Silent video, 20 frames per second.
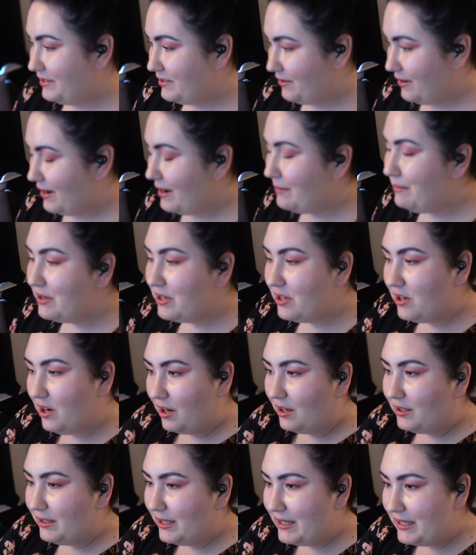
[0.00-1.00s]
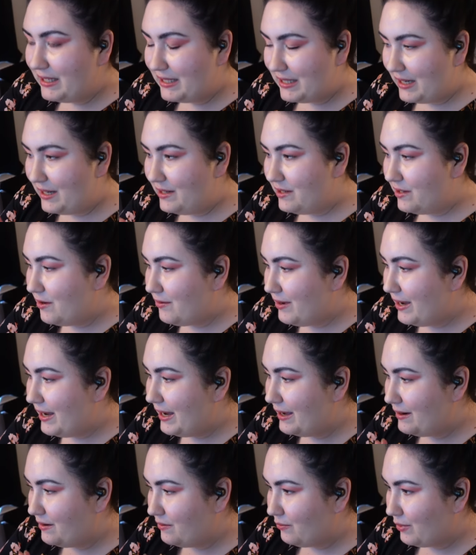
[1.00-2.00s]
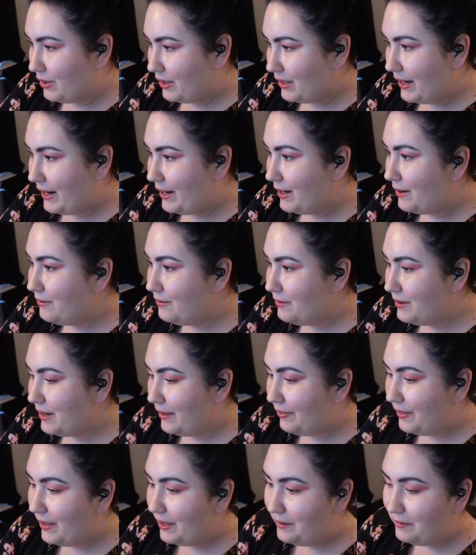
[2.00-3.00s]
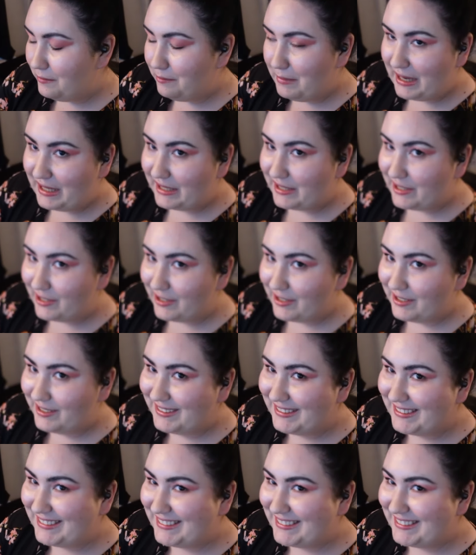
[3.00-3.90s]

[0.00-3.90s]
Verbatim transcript: So I'm gonna call it, because I need to go ahead and work out and then make dinner.